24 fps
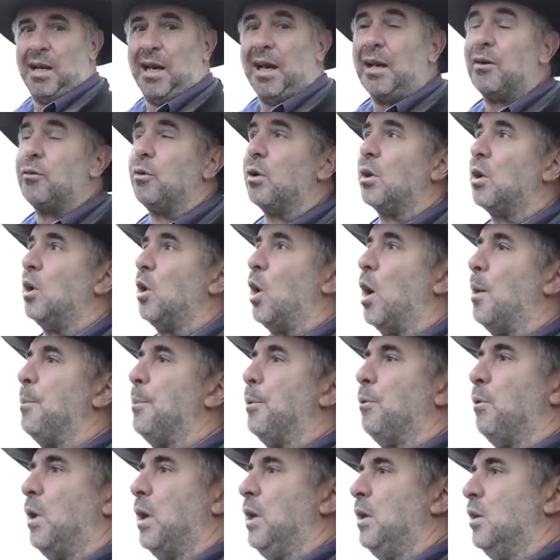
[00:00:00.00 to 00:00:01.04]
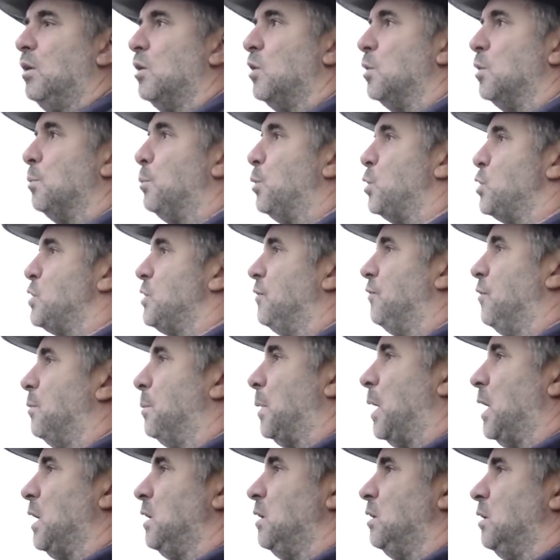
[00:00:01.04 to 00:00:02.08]
electrically operated at the push of a
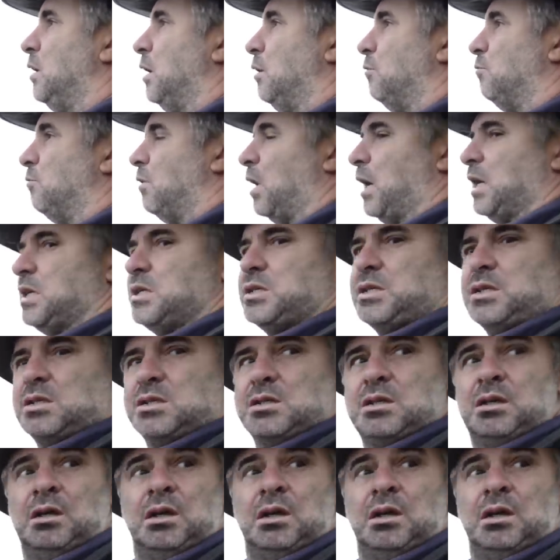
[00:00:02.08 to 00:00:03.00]
button. It raises